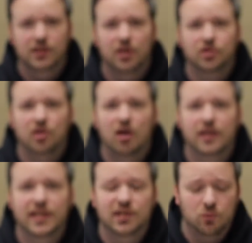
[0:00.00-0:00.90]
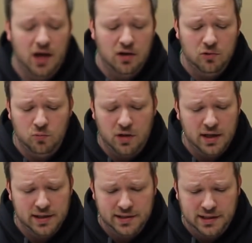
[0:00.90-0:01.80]
he touched on as well
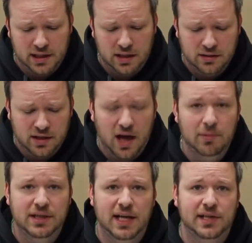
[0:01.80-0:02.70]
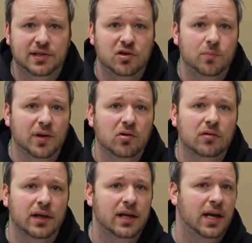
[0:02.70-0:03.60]
was the time it takes to
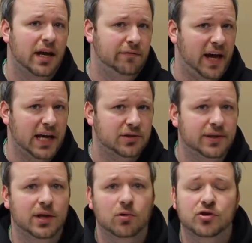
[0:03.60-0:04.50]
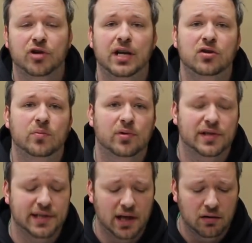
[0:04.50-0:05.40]
build a factory or train new
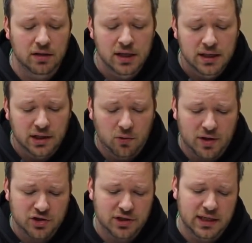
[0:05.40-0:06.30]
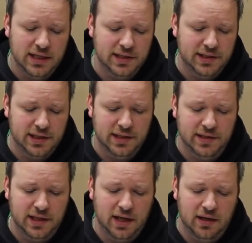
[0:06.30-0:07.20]
personnel. The question is,
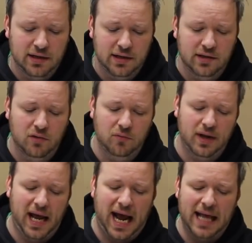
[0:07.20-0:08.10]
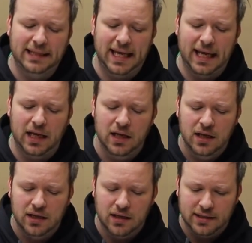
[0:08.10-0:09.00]
had they
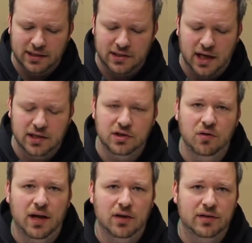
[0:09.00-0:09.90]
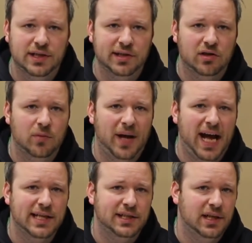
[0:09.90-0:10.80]
decided to increase their
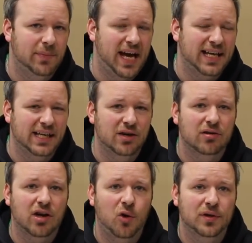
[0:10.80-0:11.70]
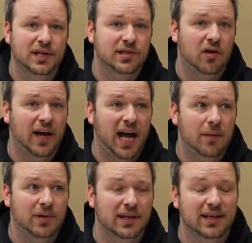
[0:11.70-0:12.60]
capacity back a year ago when this all
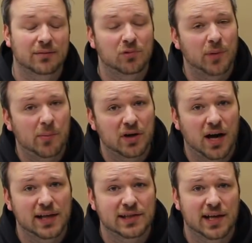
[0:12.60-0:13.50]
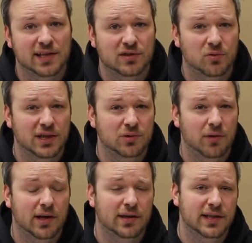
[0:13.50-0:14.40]
happened, and remember, hindsight is
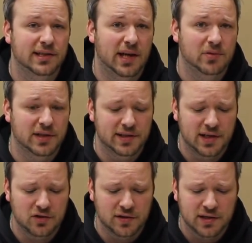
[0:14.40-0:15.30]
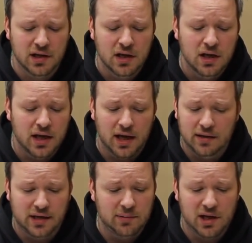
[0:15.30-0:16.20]
2020 on these types of decisions,
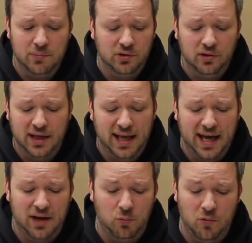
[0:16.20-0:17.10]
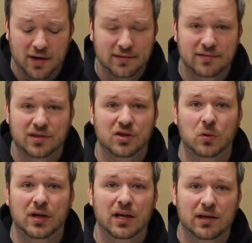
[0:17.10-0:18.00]
they may have been looking at 1 to
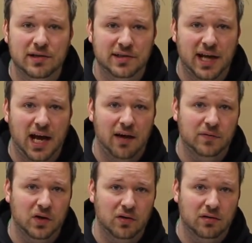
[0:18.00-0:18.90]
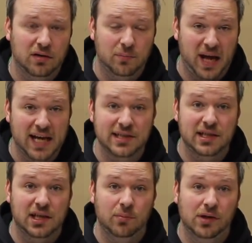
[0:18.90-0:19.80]
2 years to have their
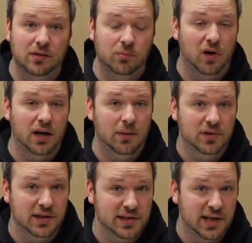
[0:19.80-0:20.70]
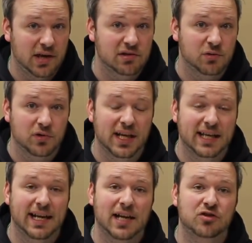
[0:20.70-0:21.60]
capacity completely brought up to the standards where they
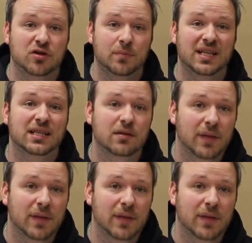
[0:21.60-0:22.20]
could actually meet the